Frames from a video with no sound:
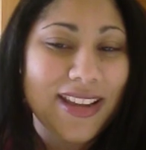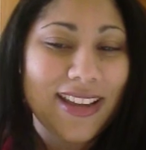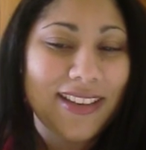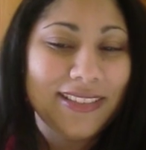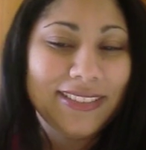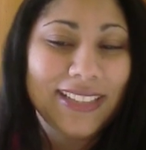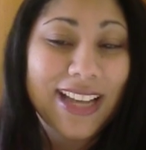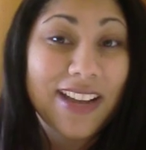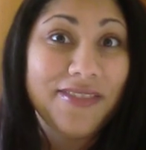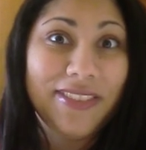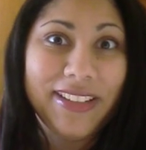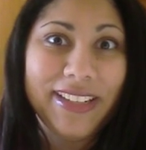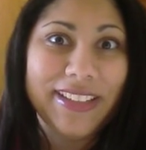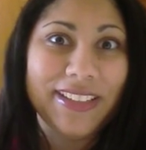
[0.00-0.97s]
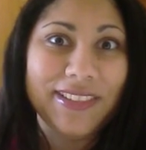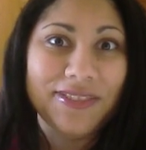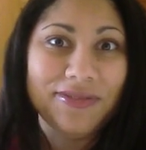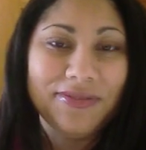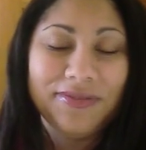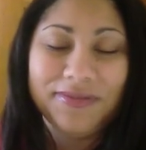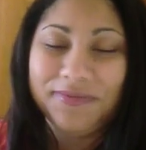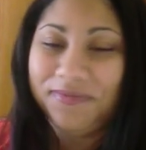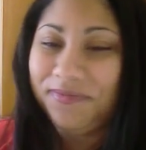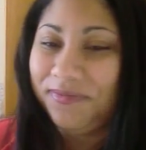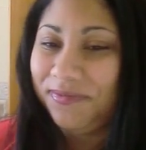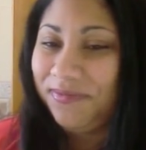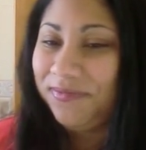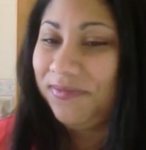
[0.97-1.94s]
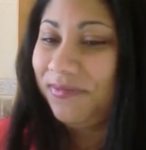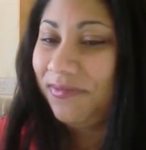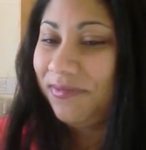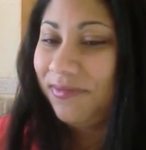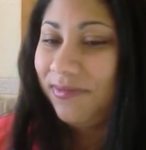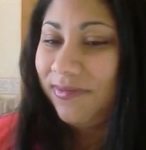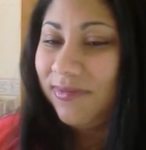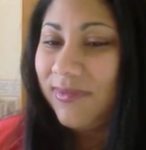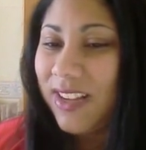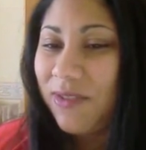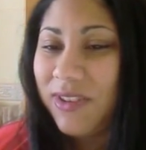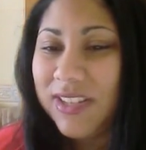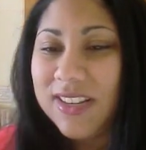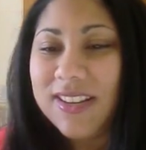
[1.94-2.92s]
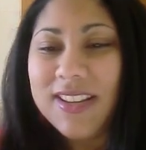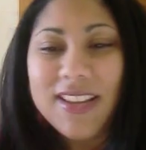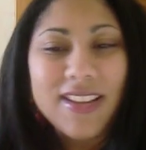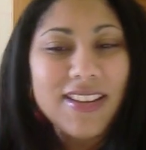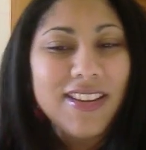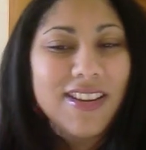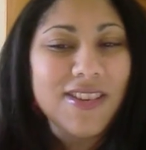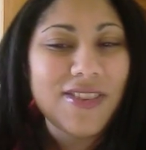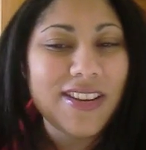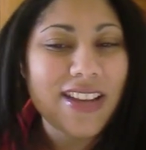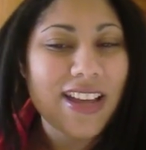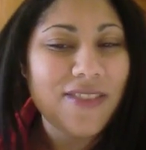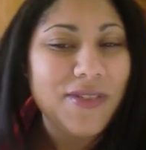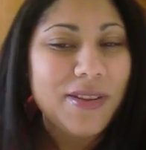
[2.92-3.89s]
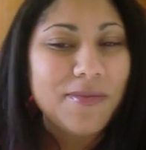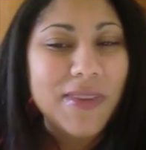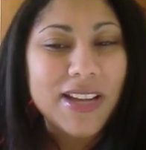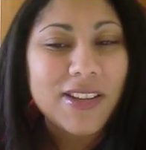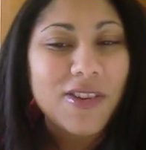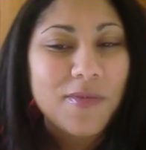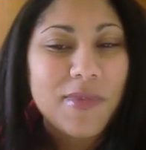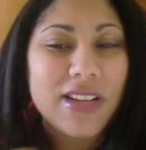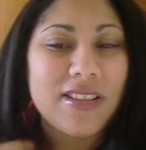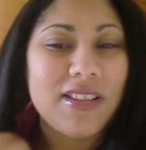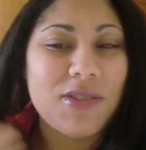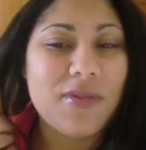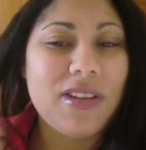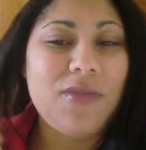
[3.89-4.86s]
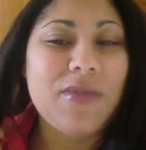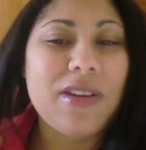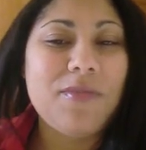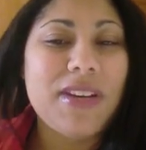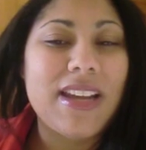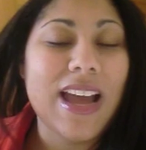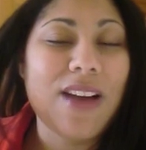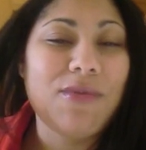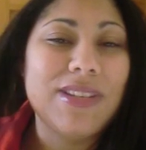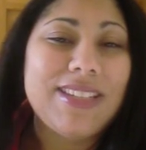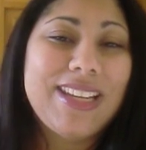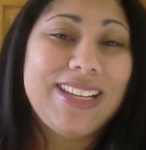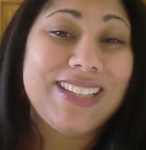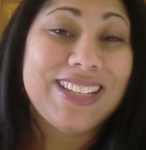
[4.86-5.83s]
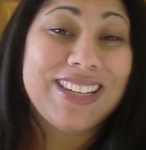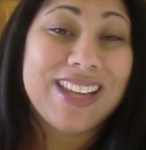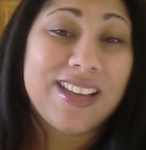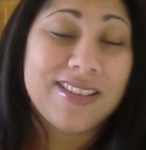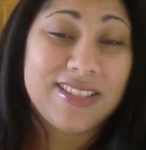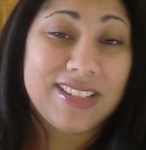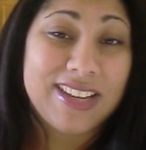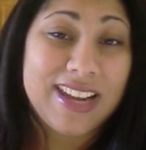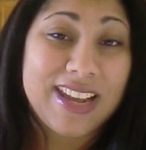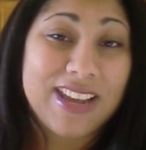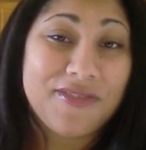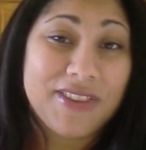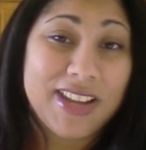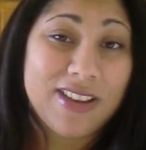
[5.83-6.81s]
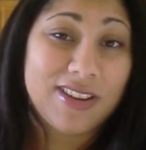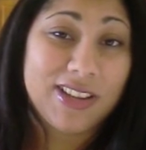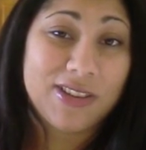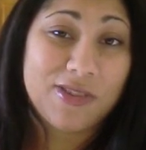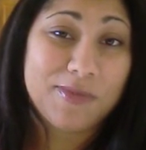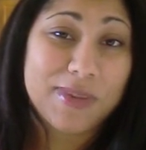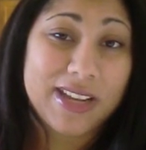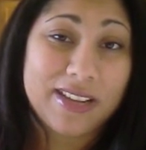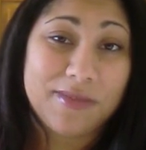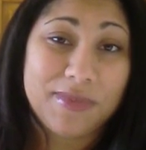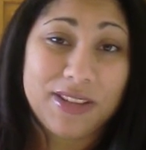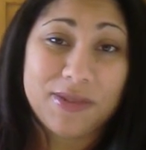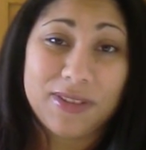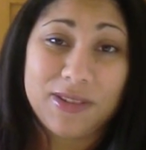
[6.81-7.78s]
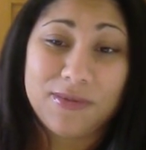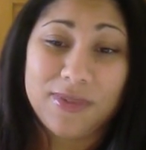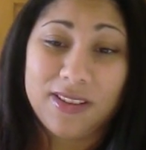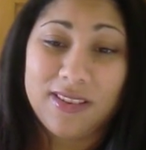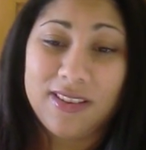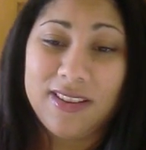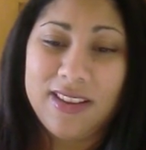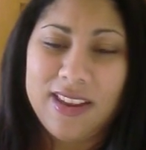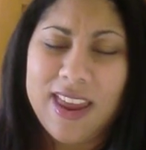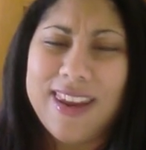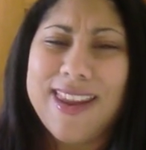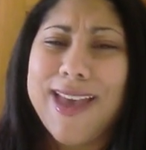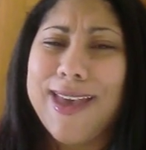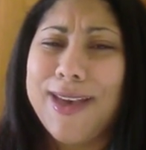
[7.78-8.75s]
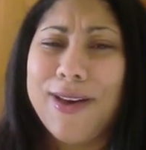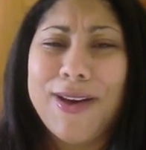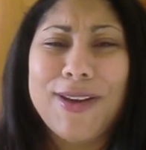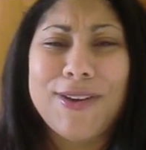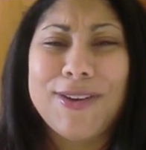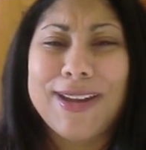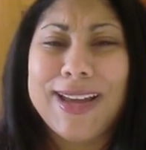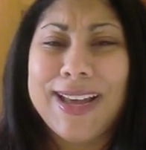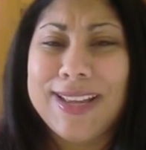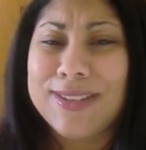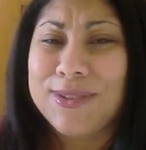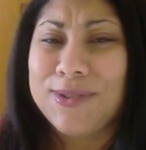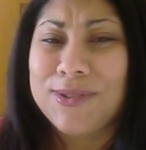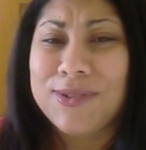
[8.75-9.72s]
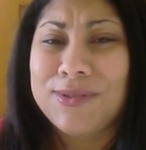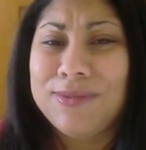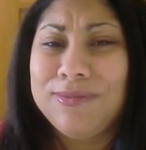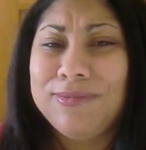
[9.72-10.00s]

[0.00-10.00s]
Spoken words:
now. I really do. I wish, you know what? I wouldn't mind going back to 21, but I would take the knowledge that I have now and I'd go back and be 21. Nah, hell, I'll go to high school.